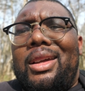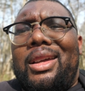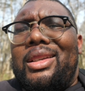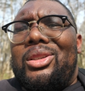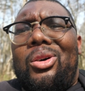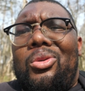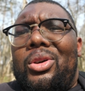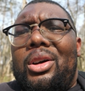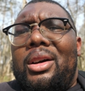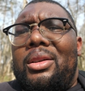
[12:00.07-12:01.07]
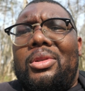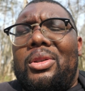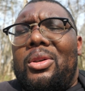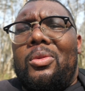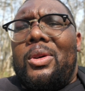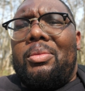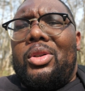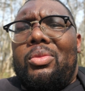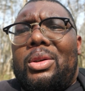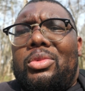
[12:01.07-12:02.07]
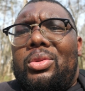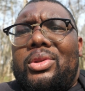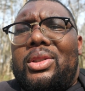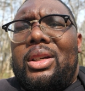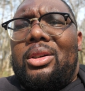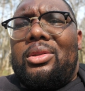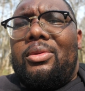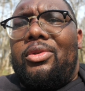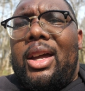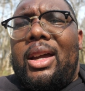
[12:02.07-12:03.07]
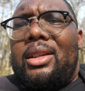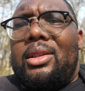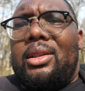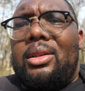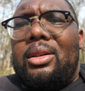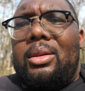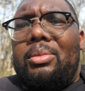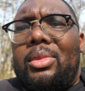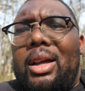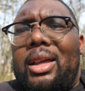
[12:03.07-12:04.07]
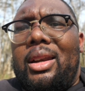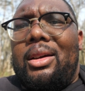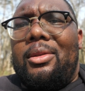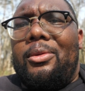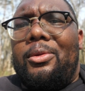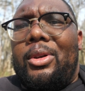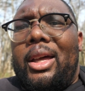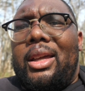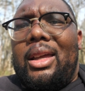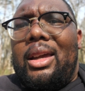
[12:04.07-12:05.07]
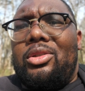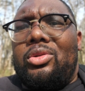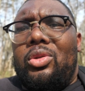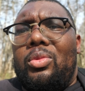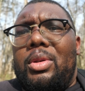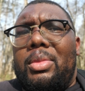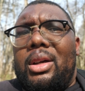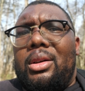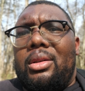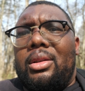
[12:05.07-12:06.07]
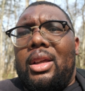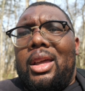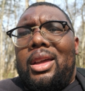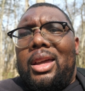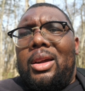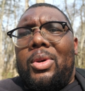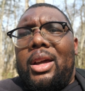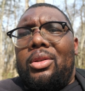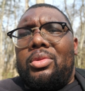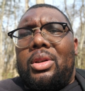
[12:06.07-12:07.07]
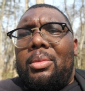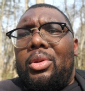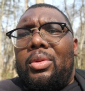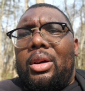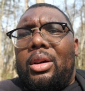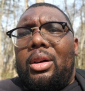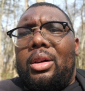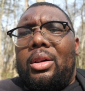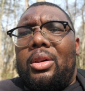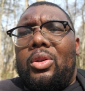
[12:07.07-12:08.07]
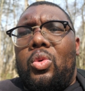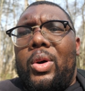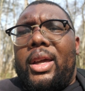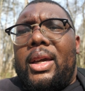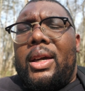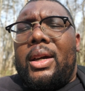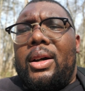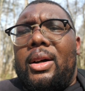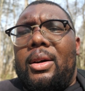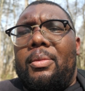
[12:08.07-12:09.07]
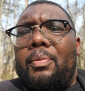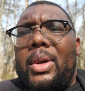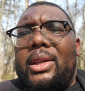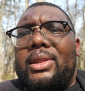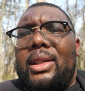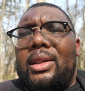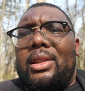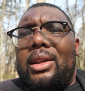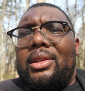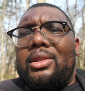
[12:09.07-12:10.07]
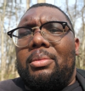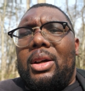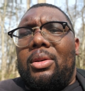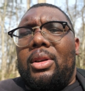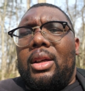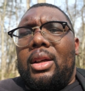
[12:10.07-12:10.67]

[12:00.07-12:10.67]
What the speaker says: it's all good, when I'm doing stills. In fact, I kind of feel like it handles a little bit better. Anyway, those are a couple quick, basic things about